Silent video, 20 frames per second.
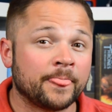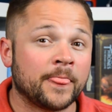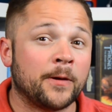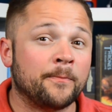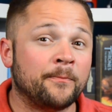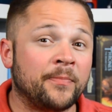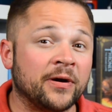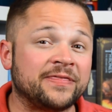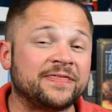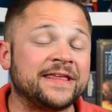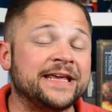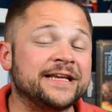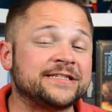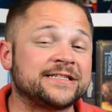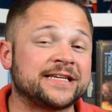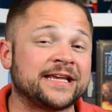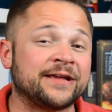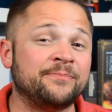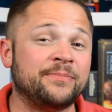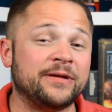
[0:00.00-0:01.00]
but these
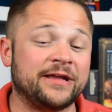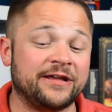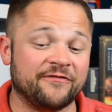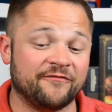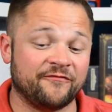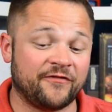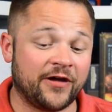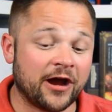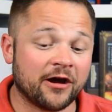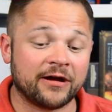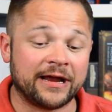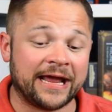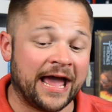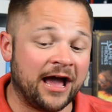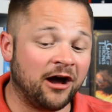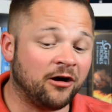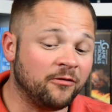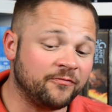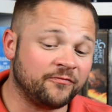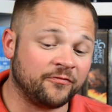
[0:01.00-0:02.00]
can be very
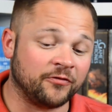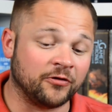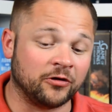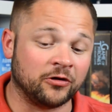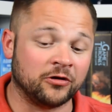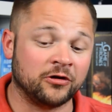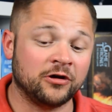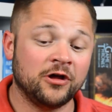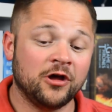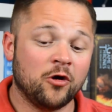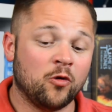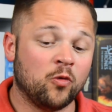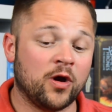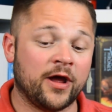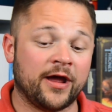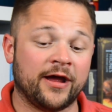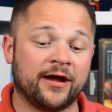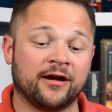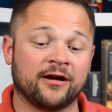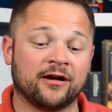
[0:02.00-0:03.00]
helpful
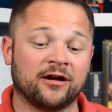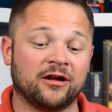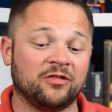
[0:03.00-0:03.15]
where,